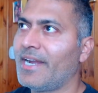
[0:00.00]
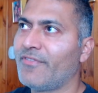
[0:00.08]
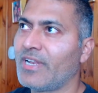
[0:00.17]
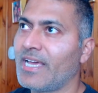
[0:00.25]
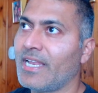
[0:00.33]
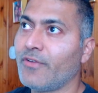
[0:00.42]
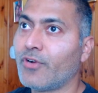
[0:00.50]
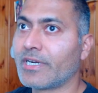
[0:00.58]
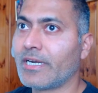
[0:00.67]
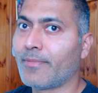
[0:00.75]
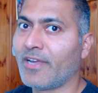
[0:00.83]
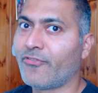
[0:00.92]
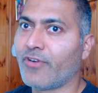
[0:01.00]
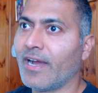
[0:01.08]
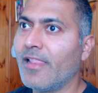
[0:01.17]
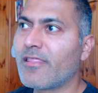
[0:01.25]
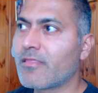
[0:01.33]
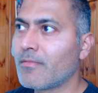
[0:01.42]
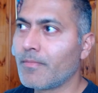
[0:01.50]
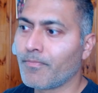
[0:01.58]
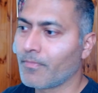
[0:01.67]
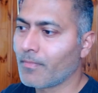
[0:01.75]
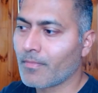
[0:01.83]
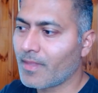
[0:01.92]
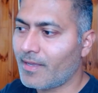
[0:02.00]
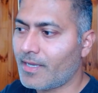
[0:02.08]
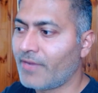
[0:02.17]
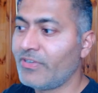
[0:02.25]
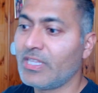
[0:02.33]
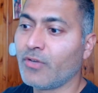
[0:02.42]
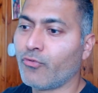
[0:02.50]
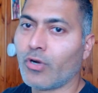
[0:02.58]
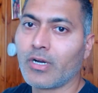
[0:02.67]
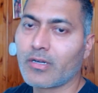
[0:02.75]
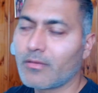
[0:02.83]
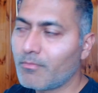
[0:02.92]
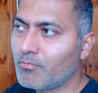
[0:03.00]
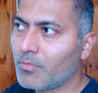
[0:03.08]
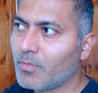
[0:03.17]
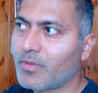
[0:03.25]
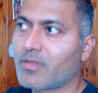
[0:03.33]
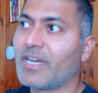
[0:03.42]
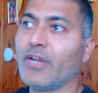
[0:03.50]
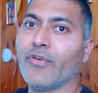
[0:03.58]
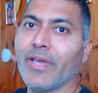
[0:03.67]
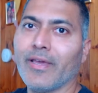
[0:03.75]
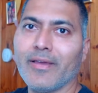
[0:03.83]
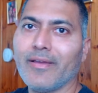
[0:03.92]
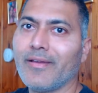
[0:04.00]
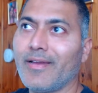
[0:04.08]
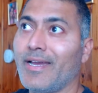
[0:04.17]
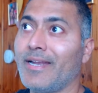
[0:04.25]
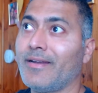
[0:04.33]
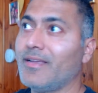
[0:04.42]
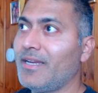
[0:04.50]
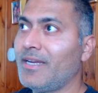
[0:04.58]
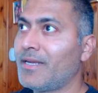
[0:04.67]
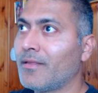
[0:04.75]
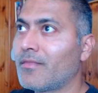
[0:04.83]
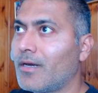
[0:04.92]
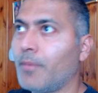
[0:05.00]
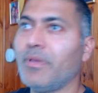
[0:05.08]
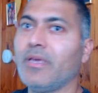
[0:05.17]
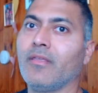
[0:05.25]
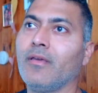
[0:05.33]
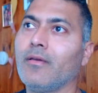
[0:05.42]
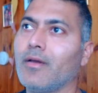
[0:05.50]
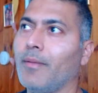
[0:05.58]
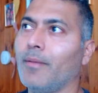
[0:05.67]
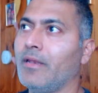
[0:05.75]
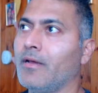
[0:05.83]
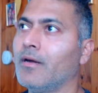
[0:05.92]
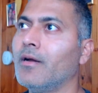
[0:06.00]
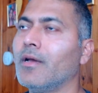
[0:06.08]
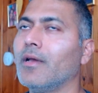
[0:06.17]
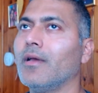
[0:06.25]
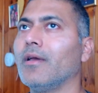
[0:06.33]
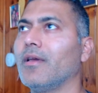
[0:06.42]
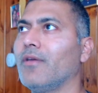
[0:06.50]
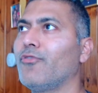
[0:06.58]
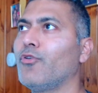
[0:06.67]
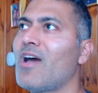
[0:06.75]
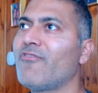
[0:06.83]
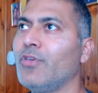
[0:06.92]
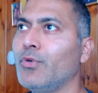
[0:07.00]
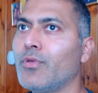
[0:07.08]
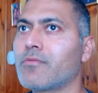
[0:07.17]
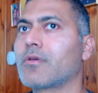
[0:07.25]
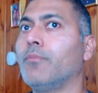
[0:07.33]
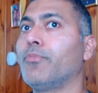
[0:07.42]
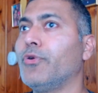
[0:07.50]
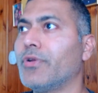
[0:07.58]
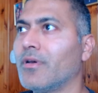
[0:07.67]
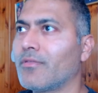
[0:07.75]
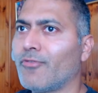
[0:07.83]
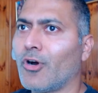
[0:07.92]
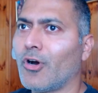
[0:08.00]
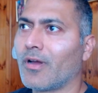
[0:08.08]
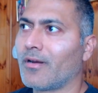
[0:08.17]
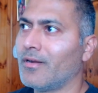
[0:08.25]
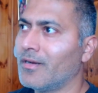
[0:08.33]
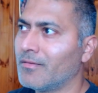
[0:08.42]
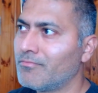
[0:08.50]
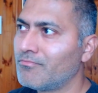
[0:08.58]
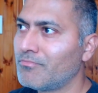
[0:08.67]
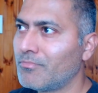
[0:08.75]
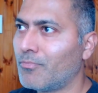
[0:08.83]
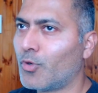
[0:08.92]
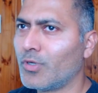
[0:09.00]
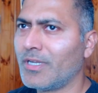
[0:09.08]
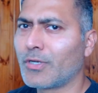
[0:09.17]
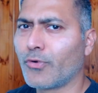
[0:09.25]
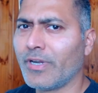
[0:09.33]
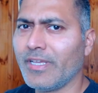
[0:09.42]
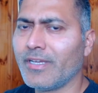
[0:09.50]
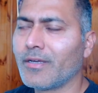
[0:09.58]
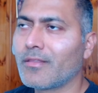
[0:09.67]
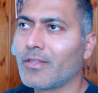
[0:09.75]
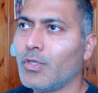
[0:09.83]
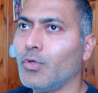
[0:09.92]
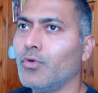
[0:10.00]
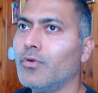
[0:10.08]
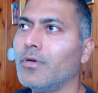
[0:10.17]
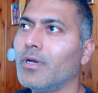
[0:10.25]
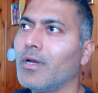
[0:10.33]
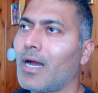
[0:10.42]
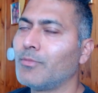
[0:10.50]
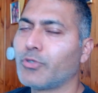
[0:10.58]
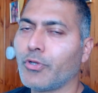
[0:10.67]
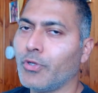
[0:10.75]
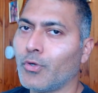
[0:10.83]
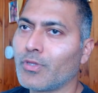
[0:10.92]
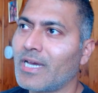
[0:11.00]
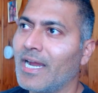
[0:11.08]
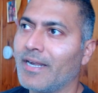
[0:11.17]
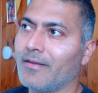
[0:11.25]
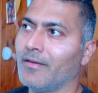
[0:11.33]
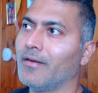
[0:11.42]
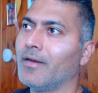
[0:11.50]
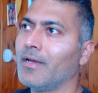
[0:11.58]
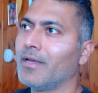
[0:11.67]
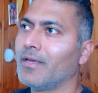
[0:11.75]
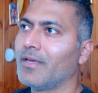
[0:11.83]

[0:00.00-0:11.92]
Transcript: and when I reverted my files, everything worked straight away, and it is amazing. I mean, if you have used computers for more than 20 years, I'm sure you know that